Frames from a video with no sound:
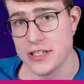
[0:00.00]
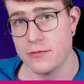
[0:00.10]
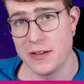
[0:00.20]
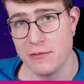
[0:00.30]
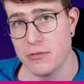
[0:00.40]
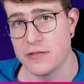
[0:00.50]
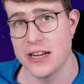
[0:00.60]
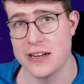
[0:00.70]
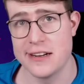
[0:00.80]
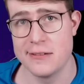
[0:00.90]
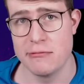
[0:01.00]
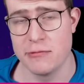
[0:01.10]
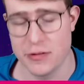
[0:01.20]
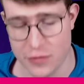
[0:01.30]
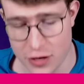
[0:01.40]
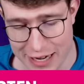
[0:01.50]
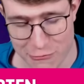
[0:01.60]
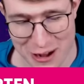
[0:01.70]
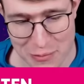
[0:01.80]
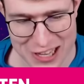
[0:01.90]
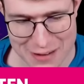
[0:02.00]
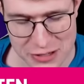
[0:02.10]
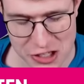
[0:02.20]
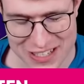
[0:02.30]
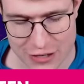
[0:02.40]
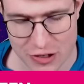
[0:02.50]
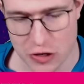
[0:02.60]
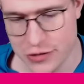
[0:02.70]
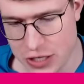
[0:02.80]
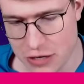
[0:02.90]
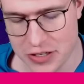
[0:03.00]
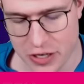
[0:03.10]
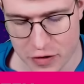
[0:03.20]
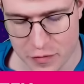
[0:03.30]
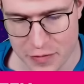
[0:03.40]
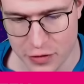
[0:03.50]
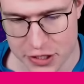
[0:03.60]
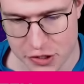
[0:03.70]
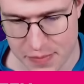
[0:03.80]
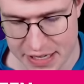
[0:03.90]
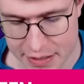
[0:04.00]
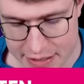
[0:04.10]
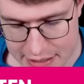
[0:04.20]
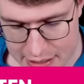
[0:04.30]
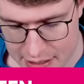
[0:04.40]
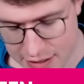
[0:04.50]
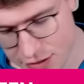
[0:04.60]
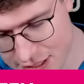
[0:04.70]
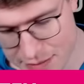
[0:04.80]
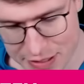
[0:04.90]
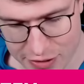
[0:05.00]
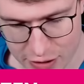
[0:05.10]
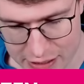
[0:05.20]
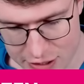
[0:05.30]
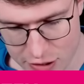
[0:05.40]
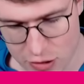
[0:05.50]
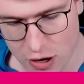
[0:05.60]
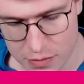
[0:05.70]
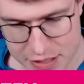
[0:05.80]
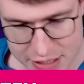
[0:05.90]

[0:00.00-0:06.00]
I think we would have gotten like way more damage on our tower, and also our tower would have been full HP. So this is a bit annoying. Need to go goblins